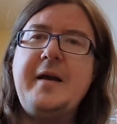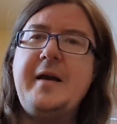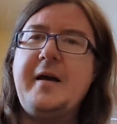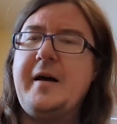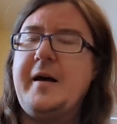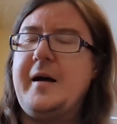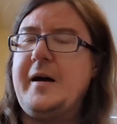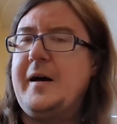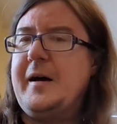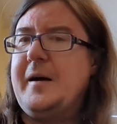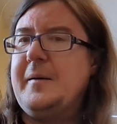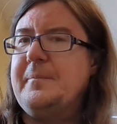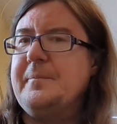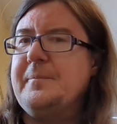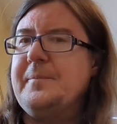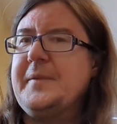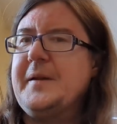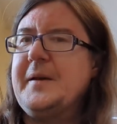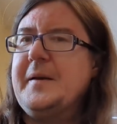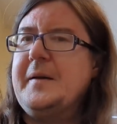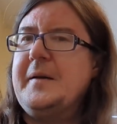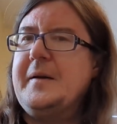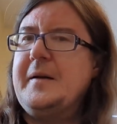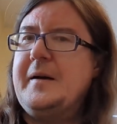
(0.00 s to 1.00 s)

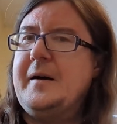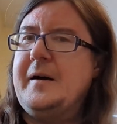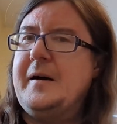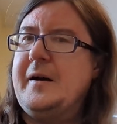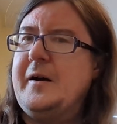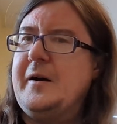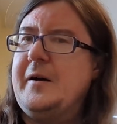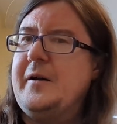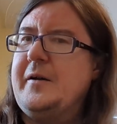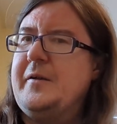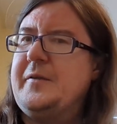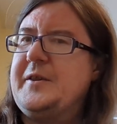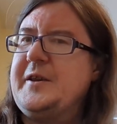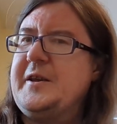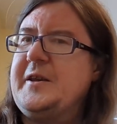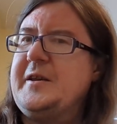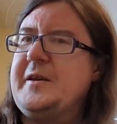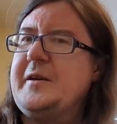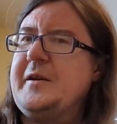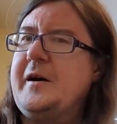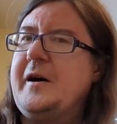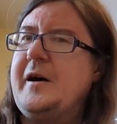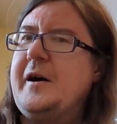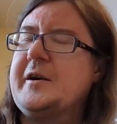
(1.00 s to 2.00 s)

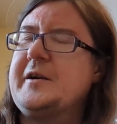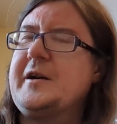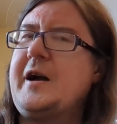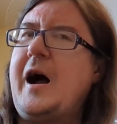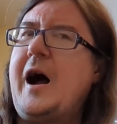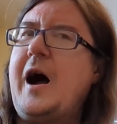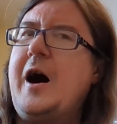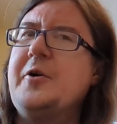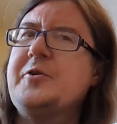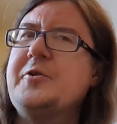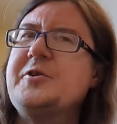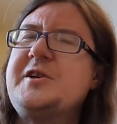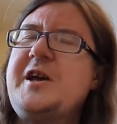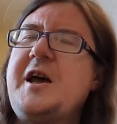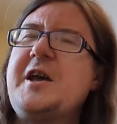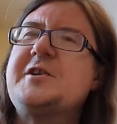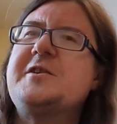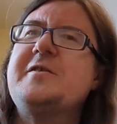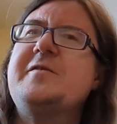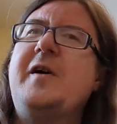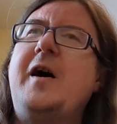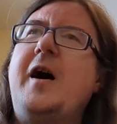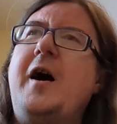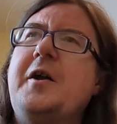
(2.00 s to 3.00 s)
The
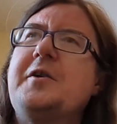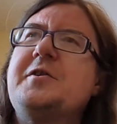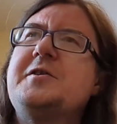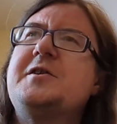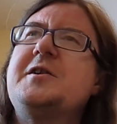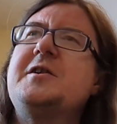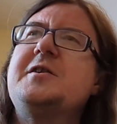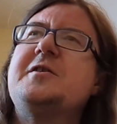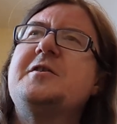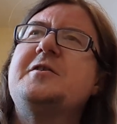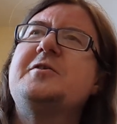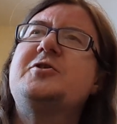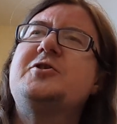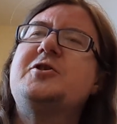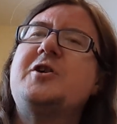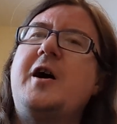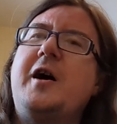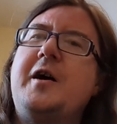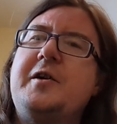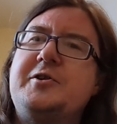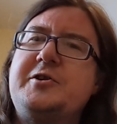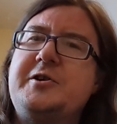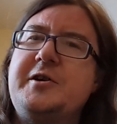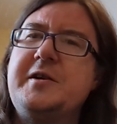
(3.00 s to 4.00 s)
Countess of Huntingdon
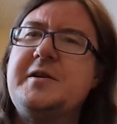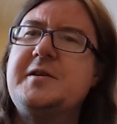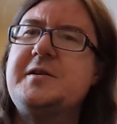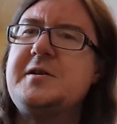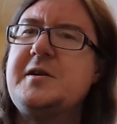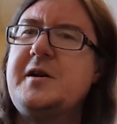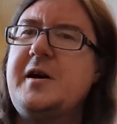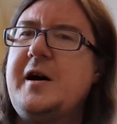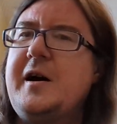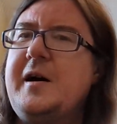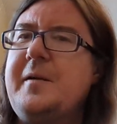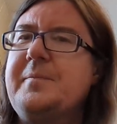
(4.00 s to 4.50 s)
churches.